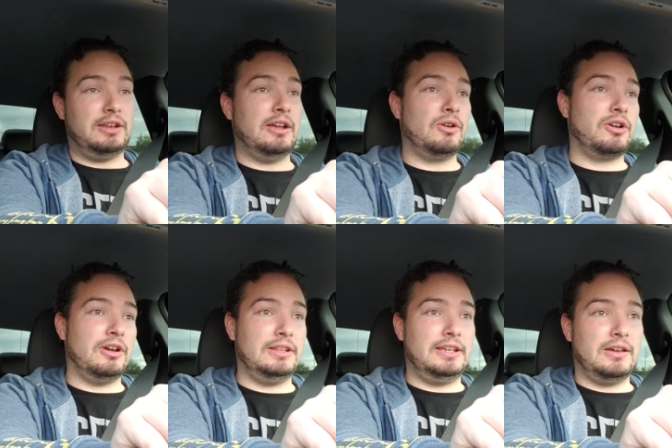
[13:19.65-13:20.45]
now
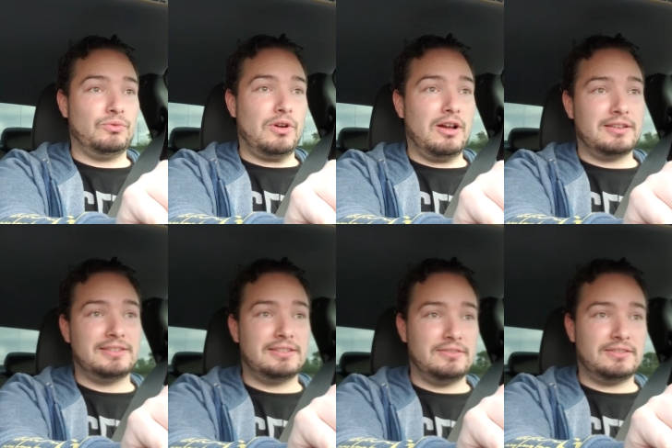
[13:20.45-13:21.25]
currently on Raw
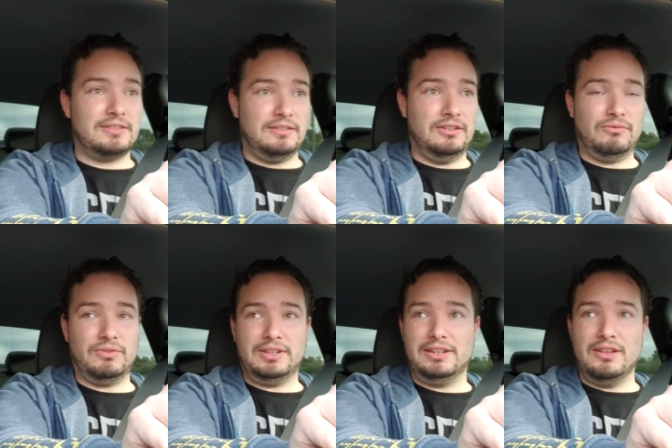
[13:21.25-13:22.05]
because there's
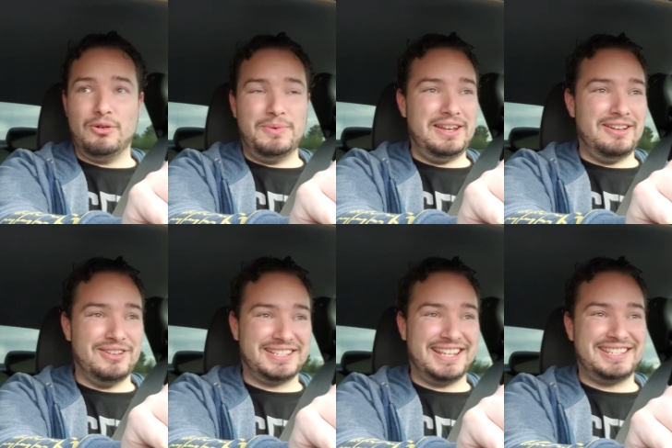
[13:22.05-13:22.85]
really nobody
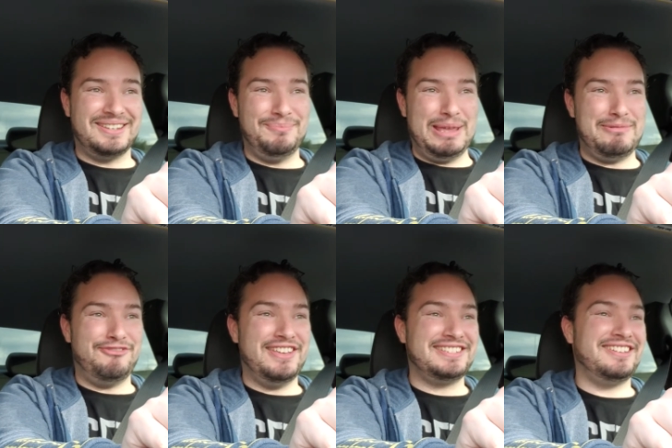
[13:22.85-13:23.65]
else that's a
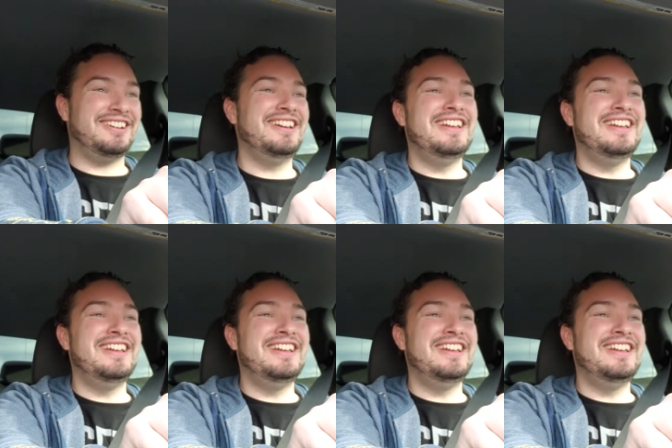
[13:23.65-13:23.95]
babyface there